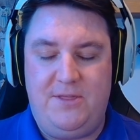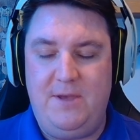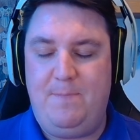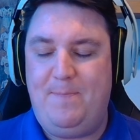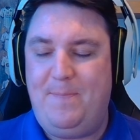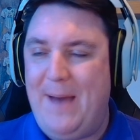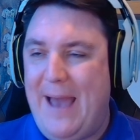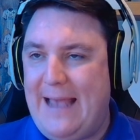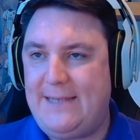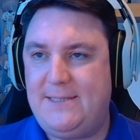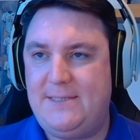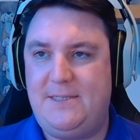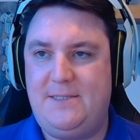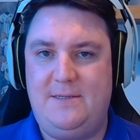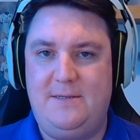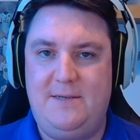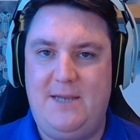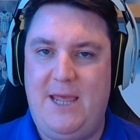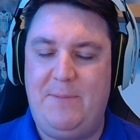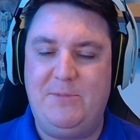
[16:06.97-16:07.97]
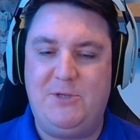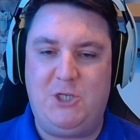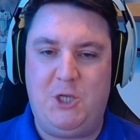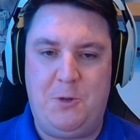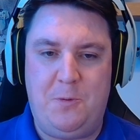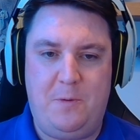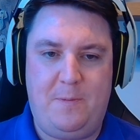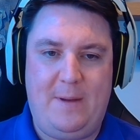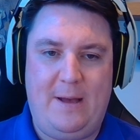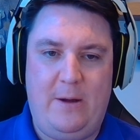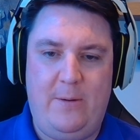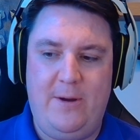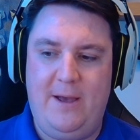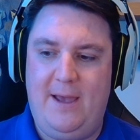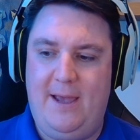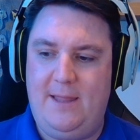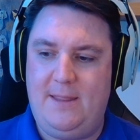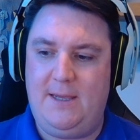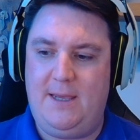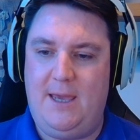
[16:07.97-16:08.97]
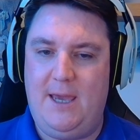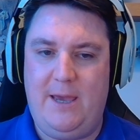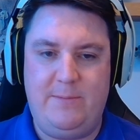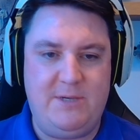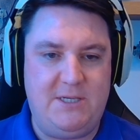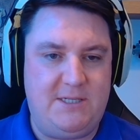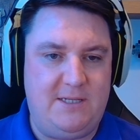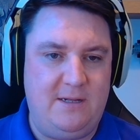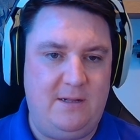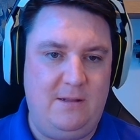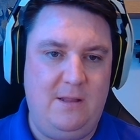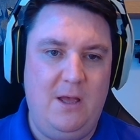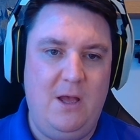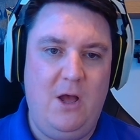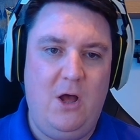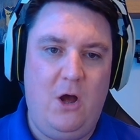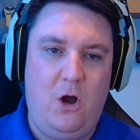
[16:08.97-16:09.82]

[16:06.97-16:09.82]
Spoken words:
The best named superpower in the game still,